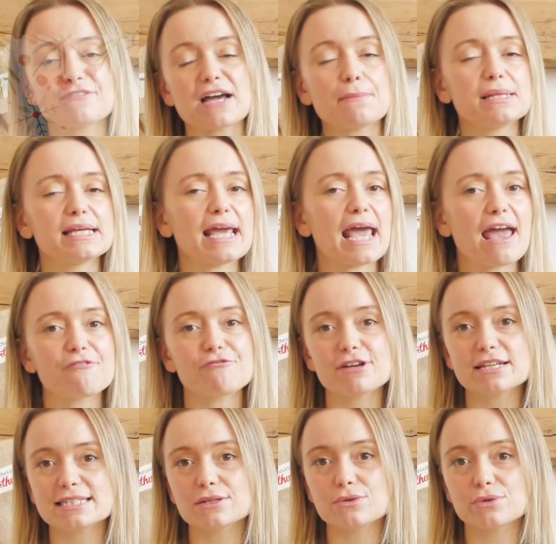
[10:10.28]
the family,
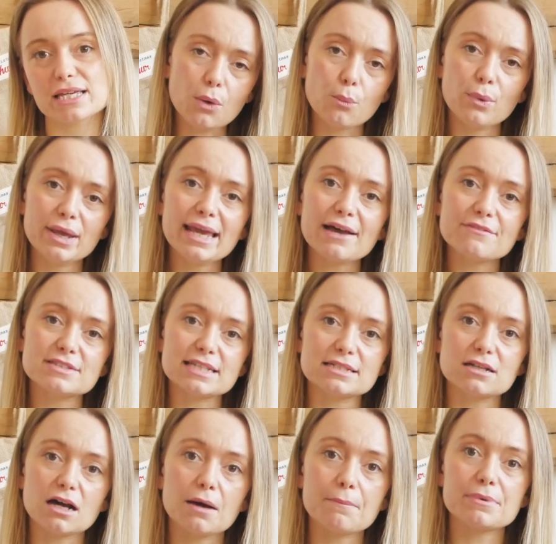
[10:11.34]
every single year we have
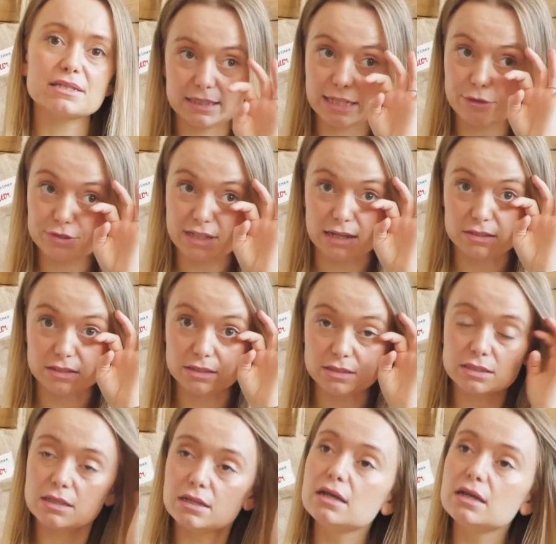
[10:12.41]
set up Secret Santas,